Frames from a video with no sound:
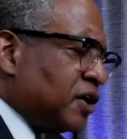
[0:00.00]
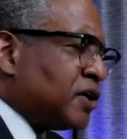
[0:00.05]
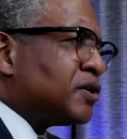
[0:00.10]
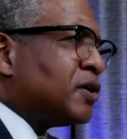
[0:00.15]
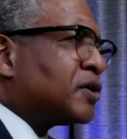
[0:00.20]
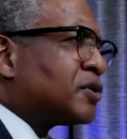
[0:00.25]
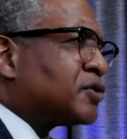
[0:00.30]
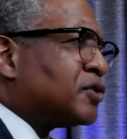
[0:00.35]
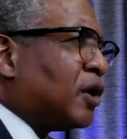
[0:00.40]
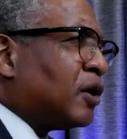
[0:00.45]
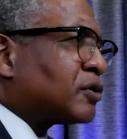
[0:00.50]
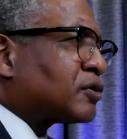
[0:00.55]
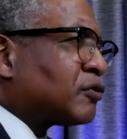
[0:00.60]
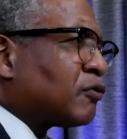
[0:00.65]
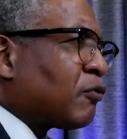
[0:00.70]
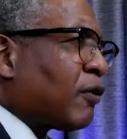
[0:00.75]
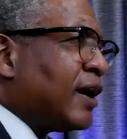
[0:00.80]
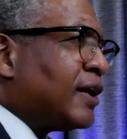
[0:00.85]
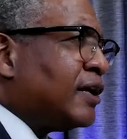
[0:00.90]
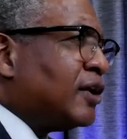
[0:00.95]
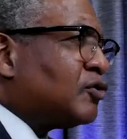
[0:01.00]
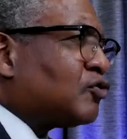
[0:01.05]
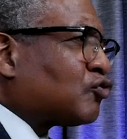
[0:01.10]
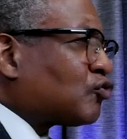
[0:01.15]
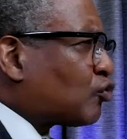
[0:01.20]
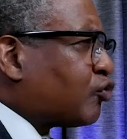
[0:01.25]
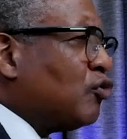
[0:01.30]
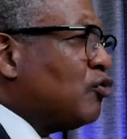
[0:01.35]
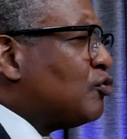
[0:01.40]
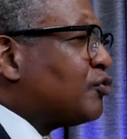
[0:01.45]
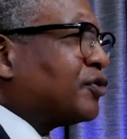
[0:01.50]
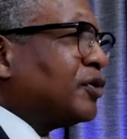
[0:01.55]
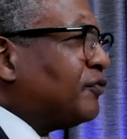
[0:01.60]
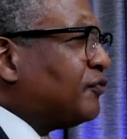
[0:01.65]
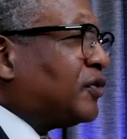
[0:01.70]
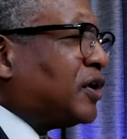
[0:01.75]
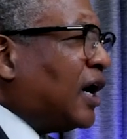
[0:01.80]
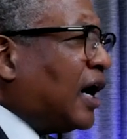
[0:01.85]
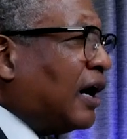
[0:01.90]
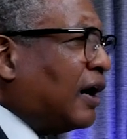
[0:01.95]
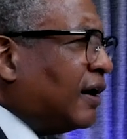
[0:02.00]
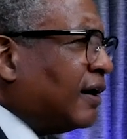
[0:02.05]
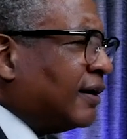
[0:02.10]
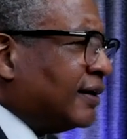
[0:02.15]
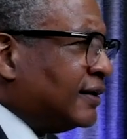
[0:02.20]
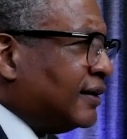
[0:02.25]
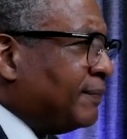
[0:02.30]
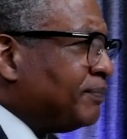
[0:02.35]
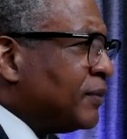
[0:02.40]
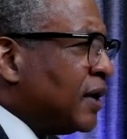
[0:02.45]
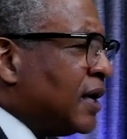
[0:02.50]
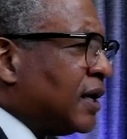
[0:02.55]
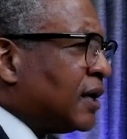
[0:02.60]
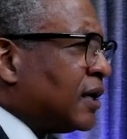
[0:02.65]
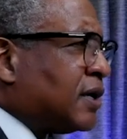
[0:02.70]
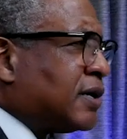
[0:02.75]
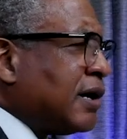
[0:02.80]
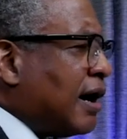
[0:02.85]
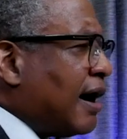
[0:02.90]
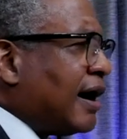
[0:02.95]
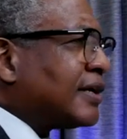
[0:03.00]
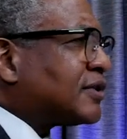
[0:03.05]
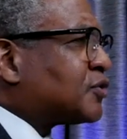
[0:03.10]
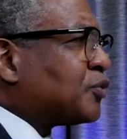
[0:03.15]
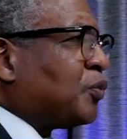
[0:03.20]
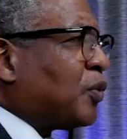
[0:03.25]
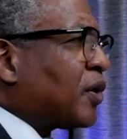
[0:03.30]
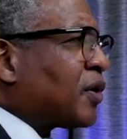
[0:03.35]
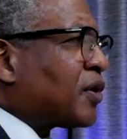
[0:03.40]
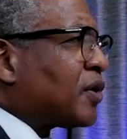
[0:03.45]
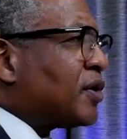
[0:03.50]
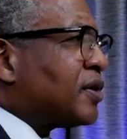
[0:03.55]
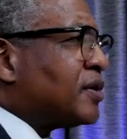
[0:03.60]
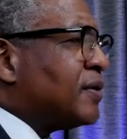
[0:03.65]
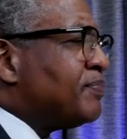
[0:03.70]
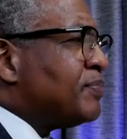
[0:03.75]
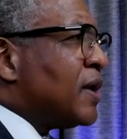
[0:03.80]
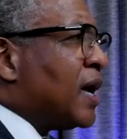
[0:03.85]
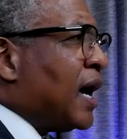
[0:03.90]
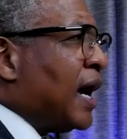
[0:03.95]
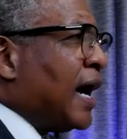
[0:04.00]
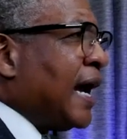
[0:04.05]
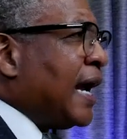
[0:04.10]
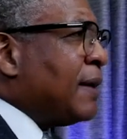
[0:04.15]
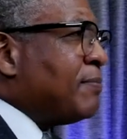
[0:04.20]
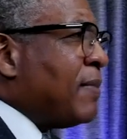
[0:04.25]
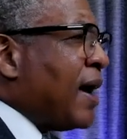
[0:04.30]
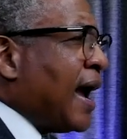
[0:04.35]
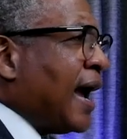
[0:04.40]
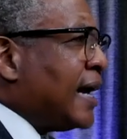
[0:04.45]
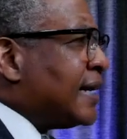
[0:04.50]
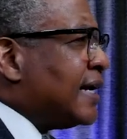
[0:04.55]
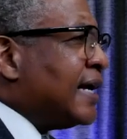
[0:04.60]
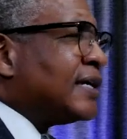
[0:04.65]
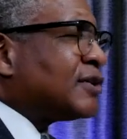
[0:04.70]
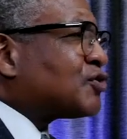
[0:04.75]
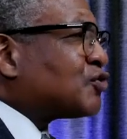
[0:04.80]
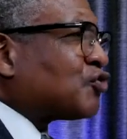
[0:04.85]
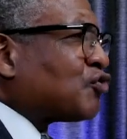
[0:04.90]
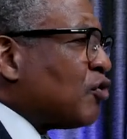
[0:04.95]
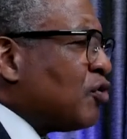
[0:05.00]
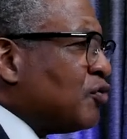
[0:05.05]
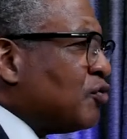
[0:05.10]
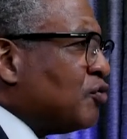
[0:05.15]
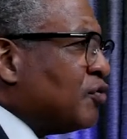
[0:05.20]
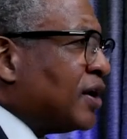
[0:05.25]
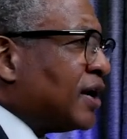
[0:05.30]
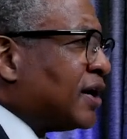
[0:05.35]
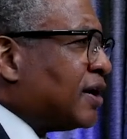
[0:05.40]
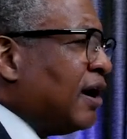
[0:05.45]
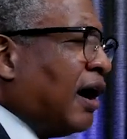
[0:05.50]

unadulterated truth of God. God's word, amen, is true and